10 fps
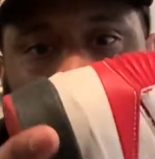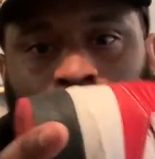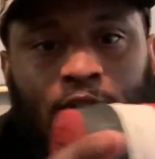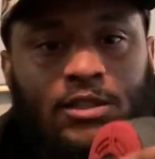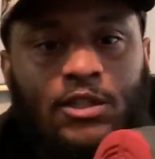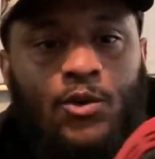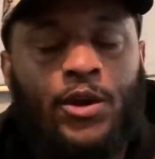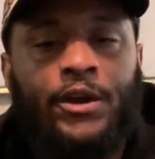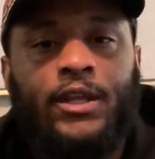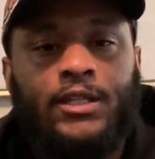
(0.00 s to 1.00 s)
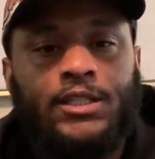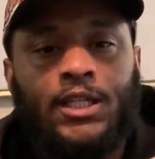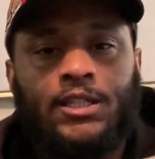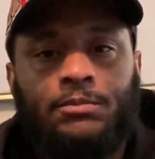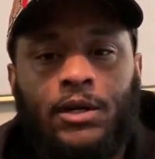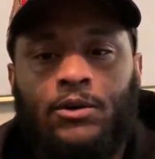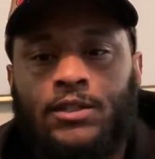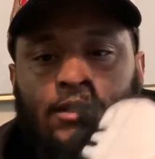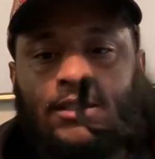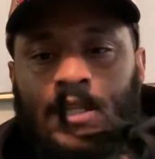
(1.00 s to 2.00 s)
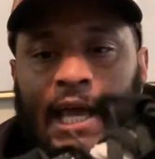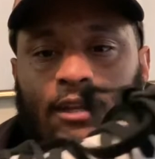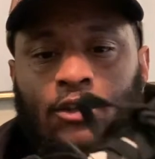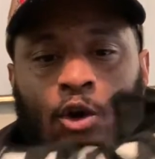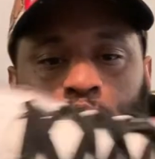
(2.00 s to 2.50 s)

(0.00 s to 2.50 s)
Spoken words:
You can still wear these shits, bro. It's not no